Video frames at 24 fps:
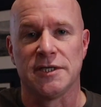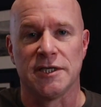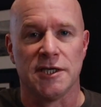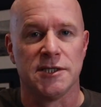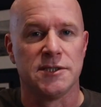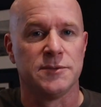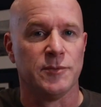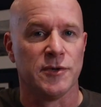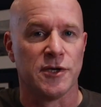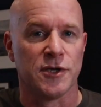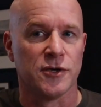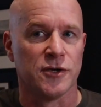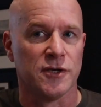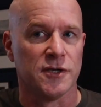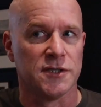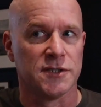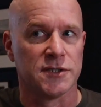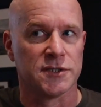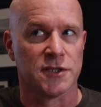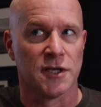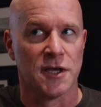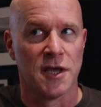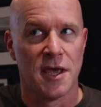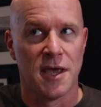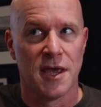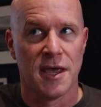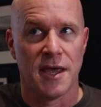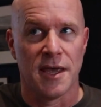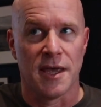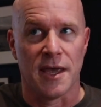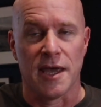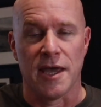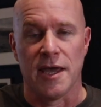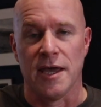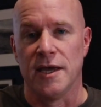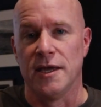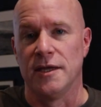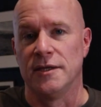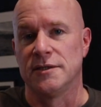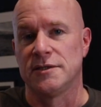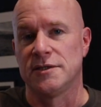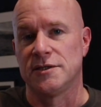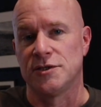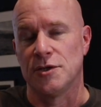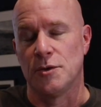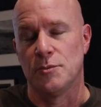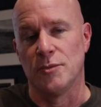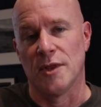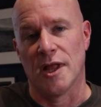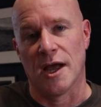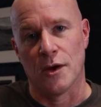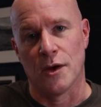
is because in some